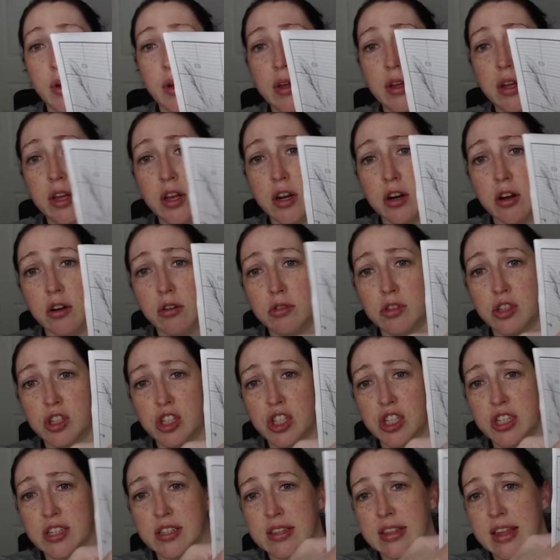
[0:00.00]
You know,
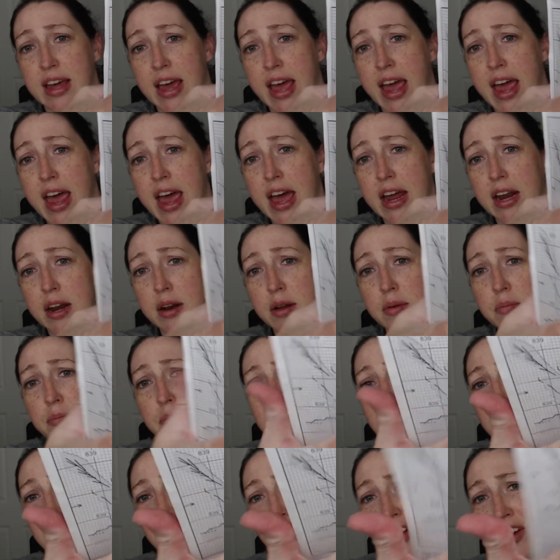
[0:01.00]
just the head,
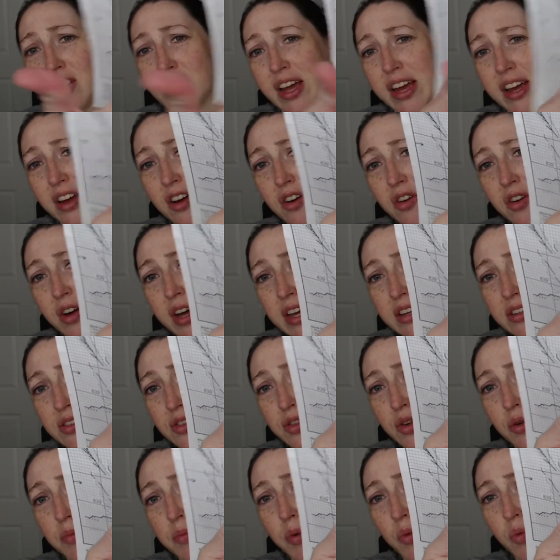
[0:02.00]
but then you're like, okay,
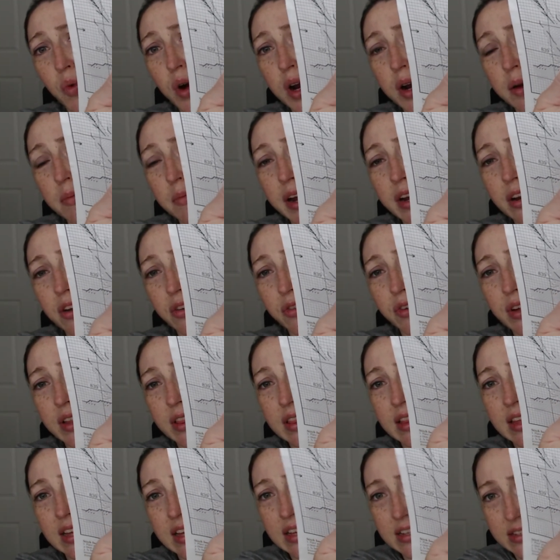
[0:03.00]
so but what am I
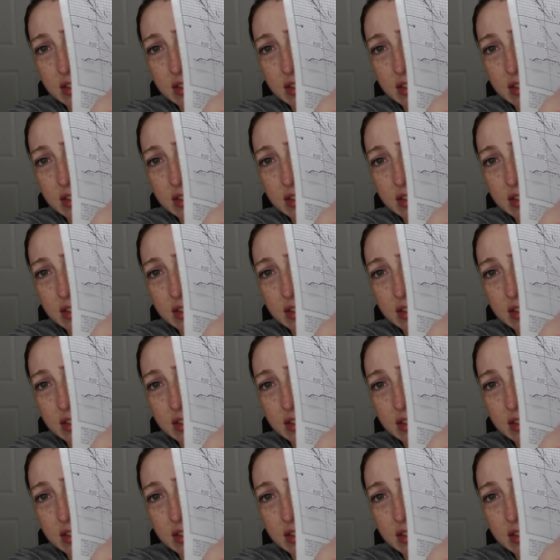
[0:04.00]
doing these